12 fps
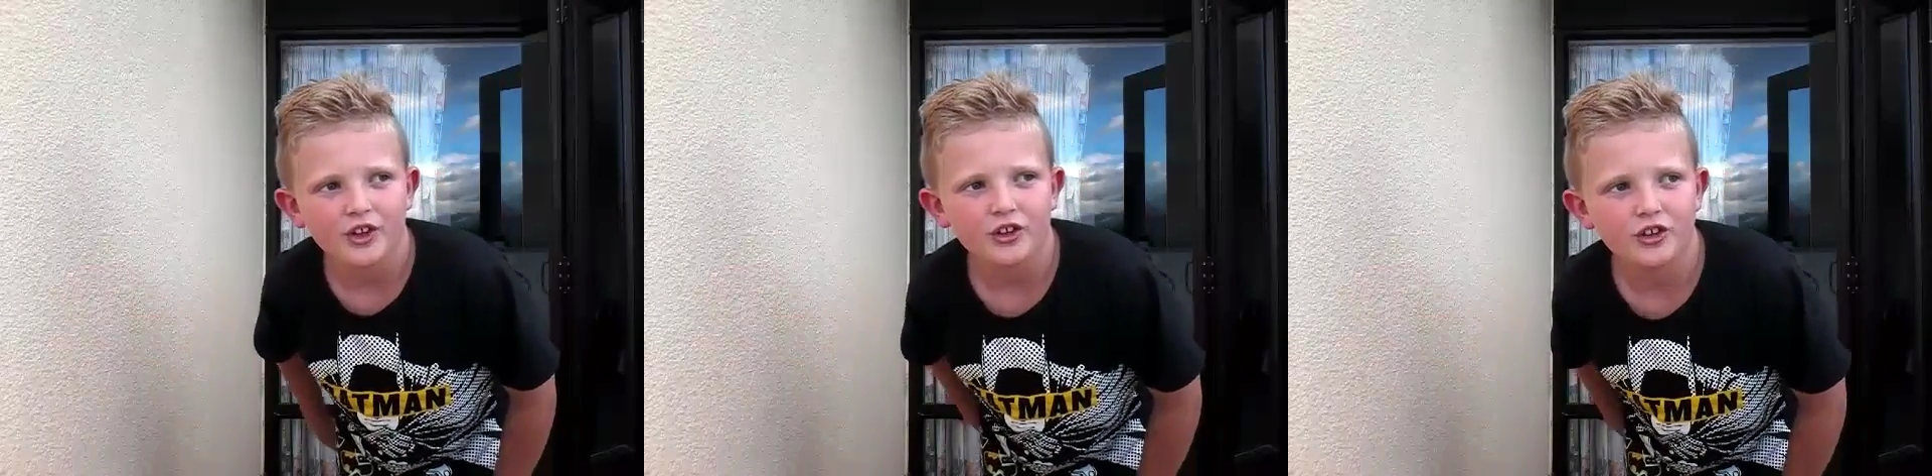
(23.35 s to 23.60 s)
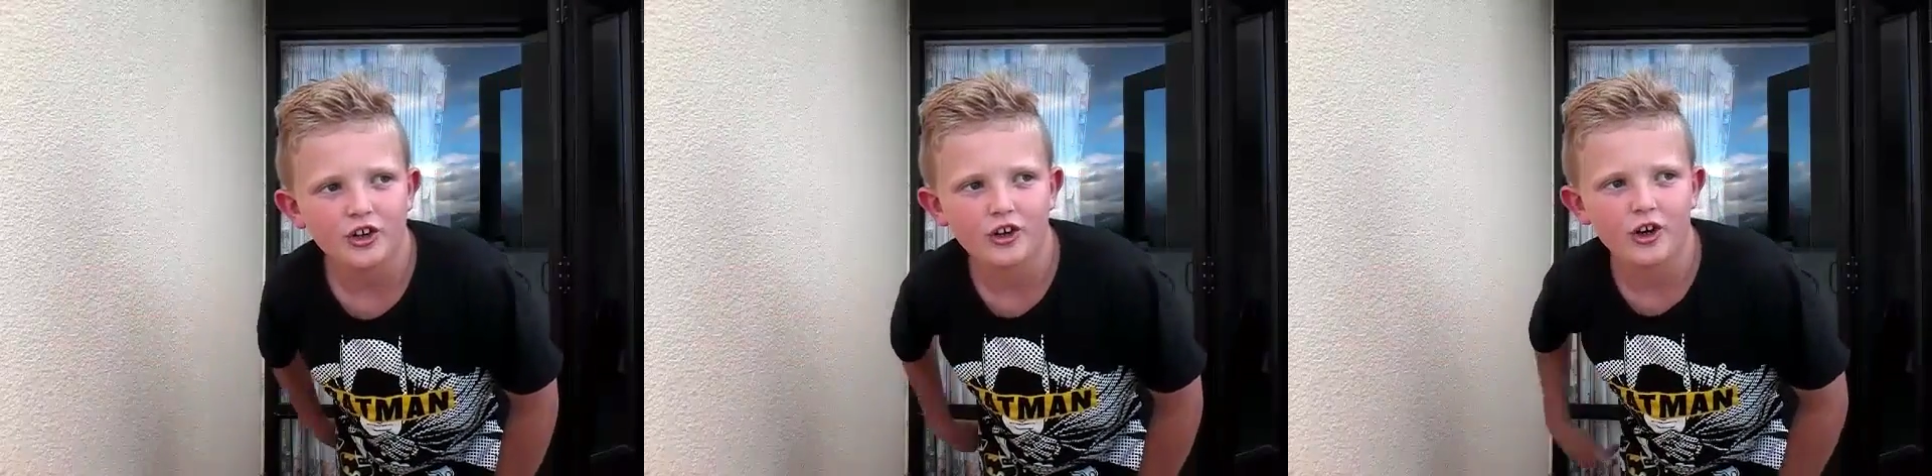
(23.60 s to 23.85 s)

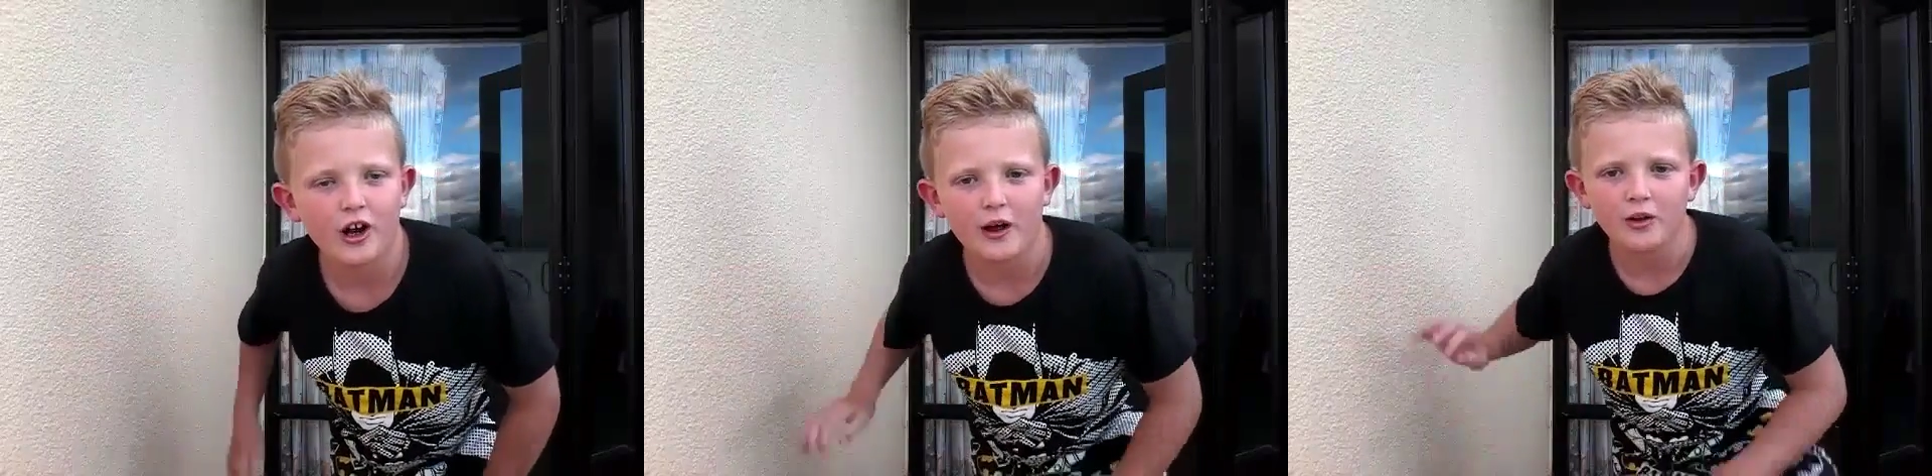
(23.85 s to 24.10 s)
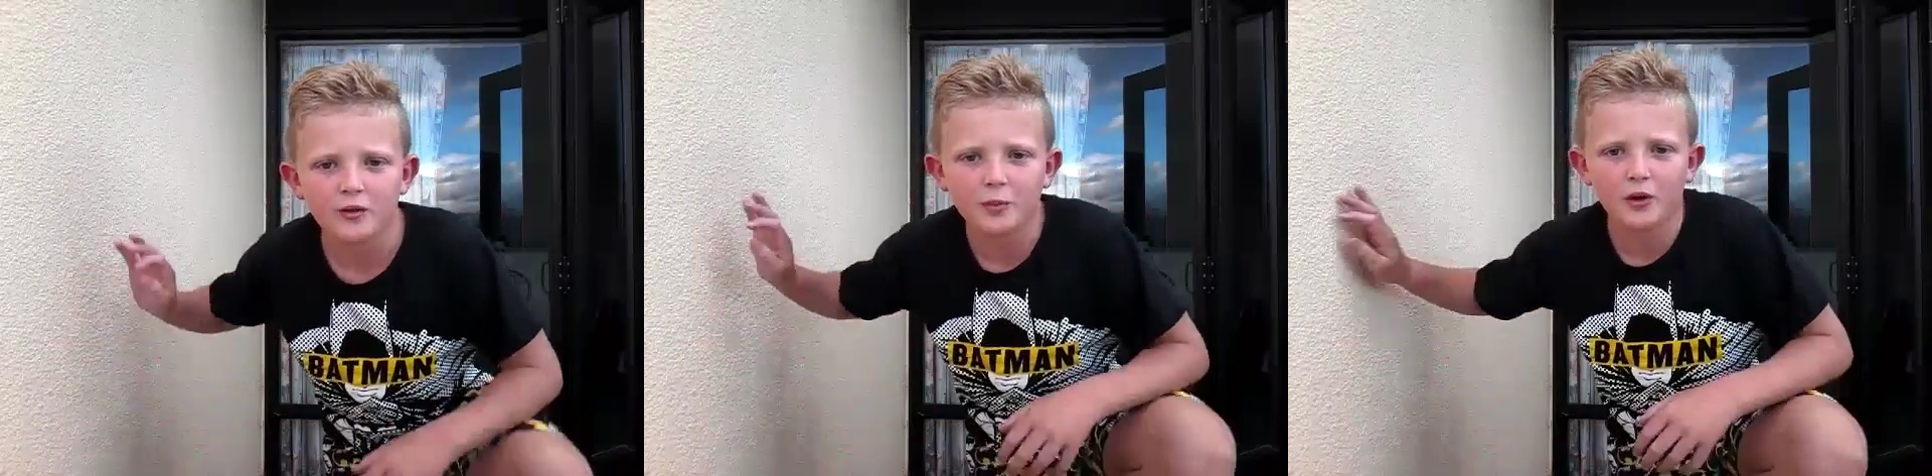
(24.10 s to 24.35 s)
So
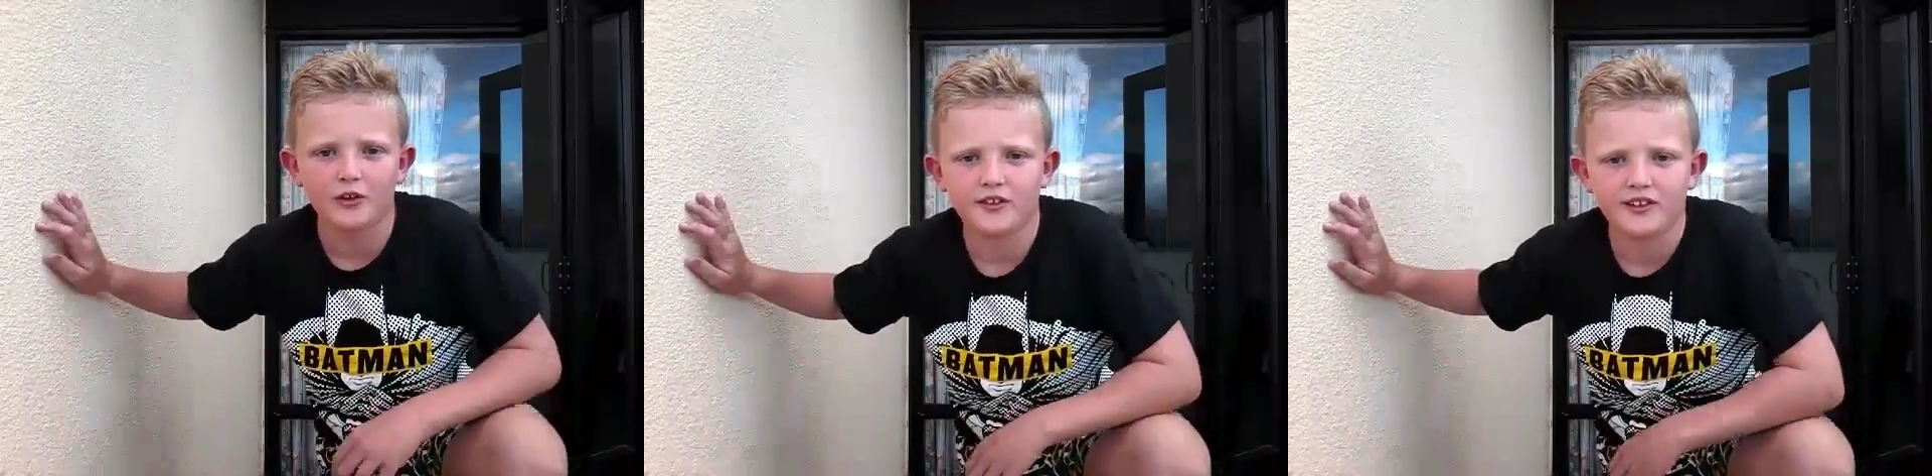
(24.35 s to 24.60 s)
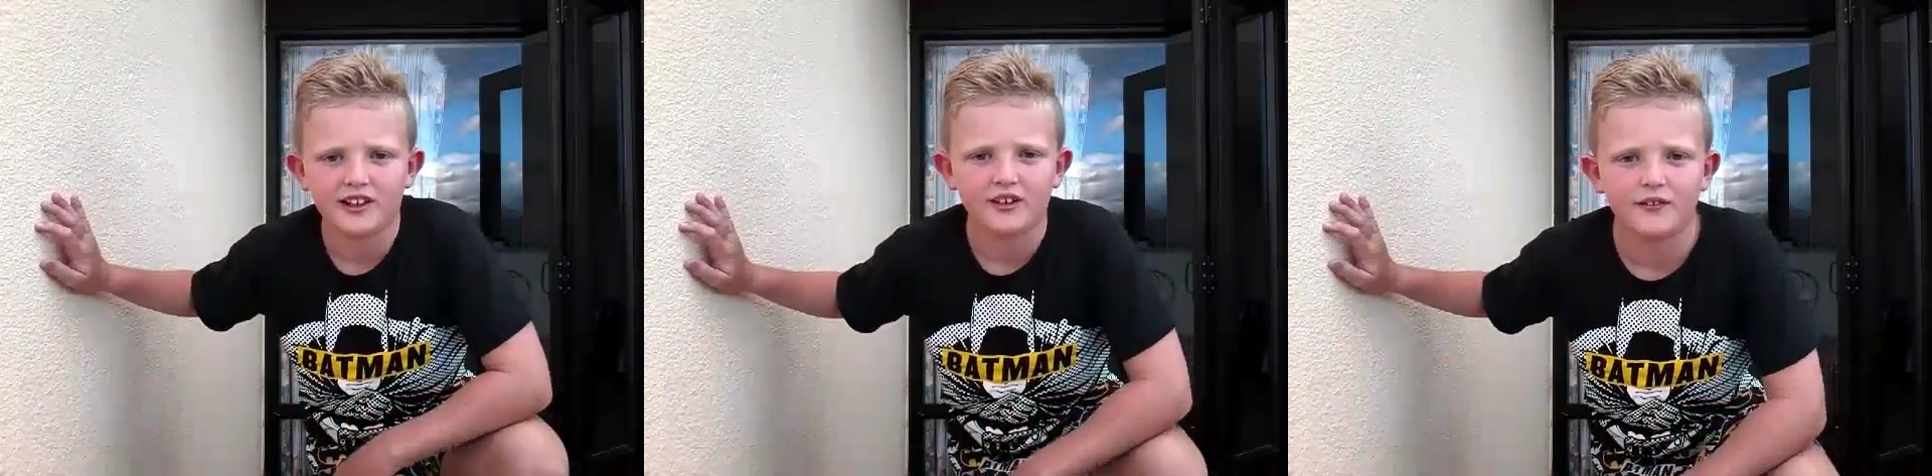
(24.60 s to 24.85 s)
I was born
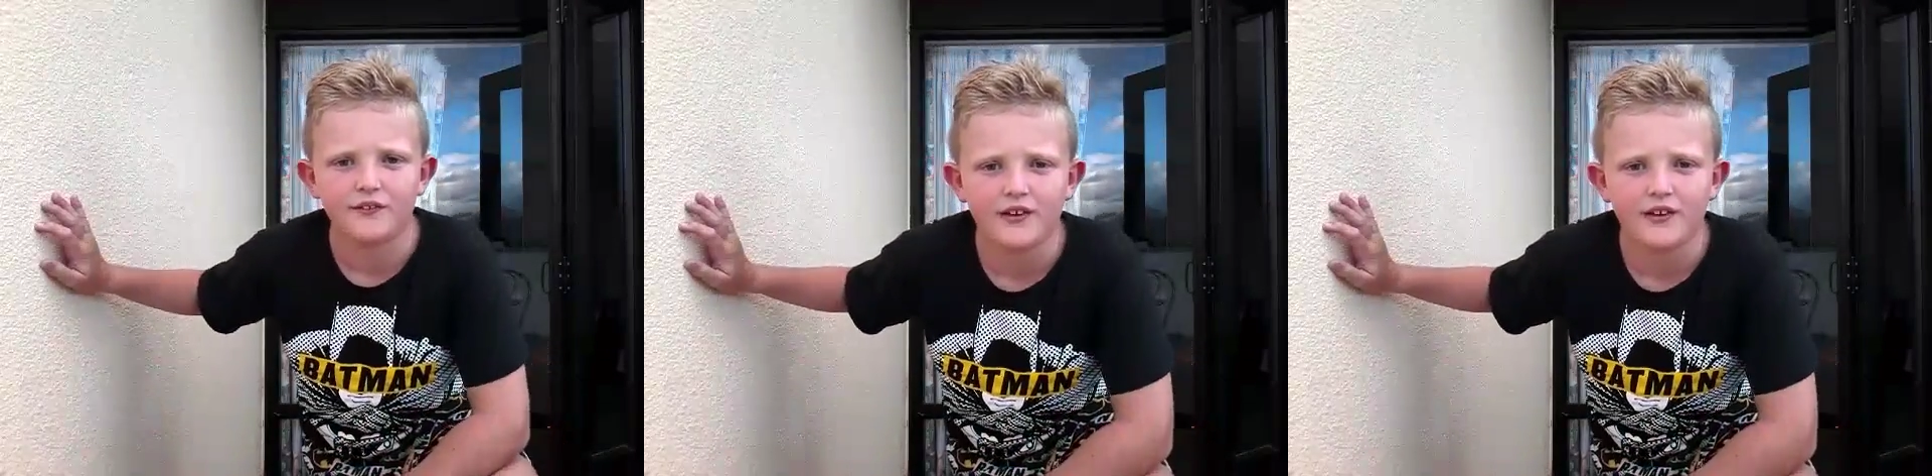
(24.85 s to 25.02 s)
6